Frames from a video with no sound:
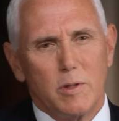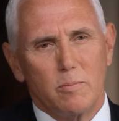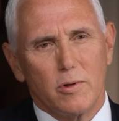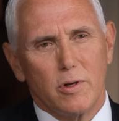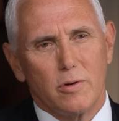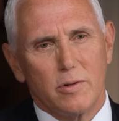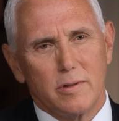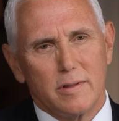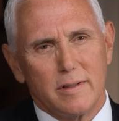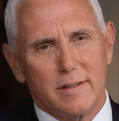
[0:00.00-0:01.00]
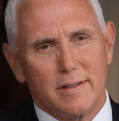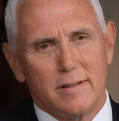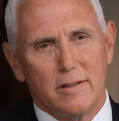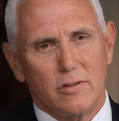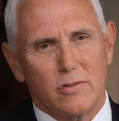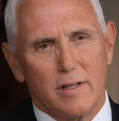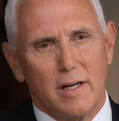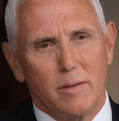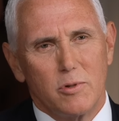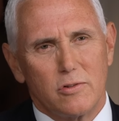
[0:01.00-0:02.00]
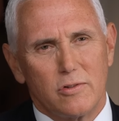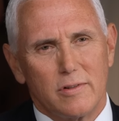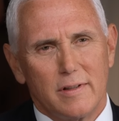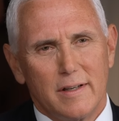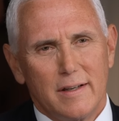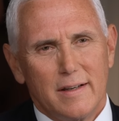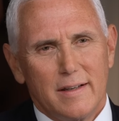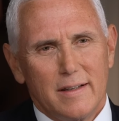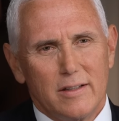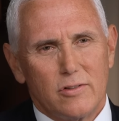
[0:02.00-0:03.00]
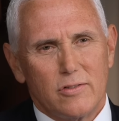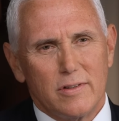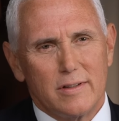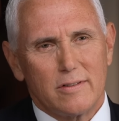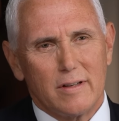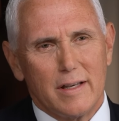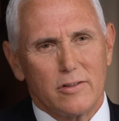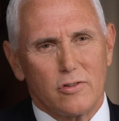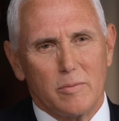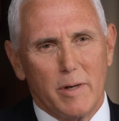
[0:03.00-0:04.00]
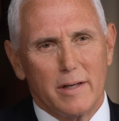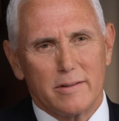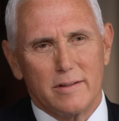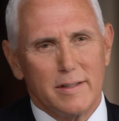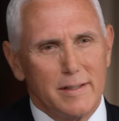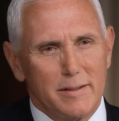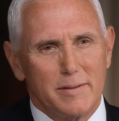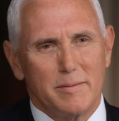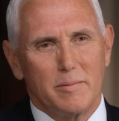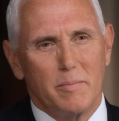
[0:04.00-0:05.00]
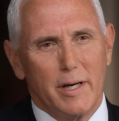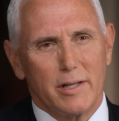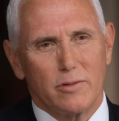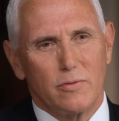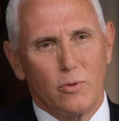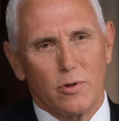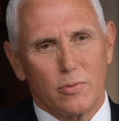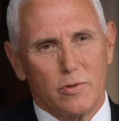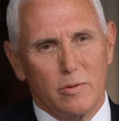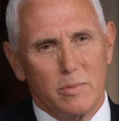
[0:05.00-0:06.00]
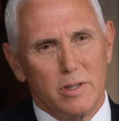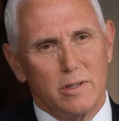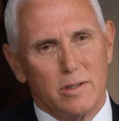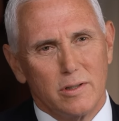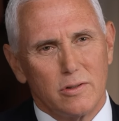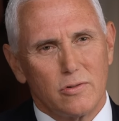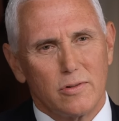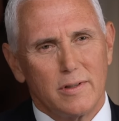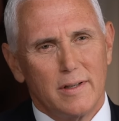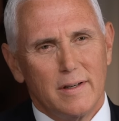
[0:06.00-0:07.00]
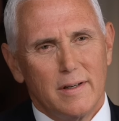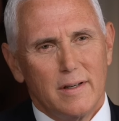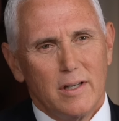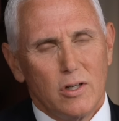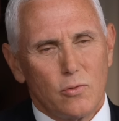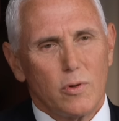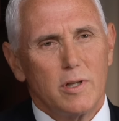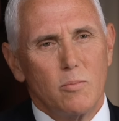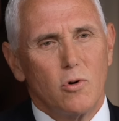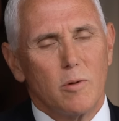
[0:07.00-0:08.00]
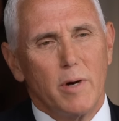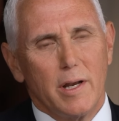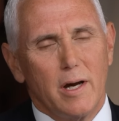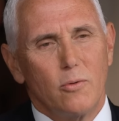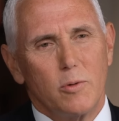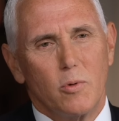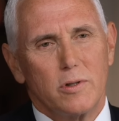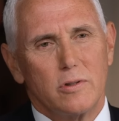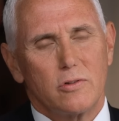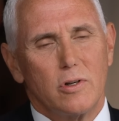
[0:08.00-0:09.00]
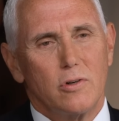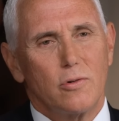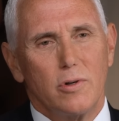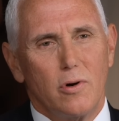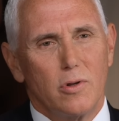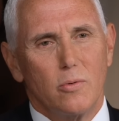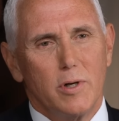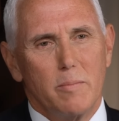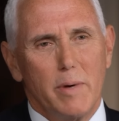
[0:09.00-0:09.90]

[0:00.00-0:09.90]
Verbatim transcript: people know that uh, in this time, it's it's, it's less about the back and forth with the media, and it's, it's really more about how we bring this country all the way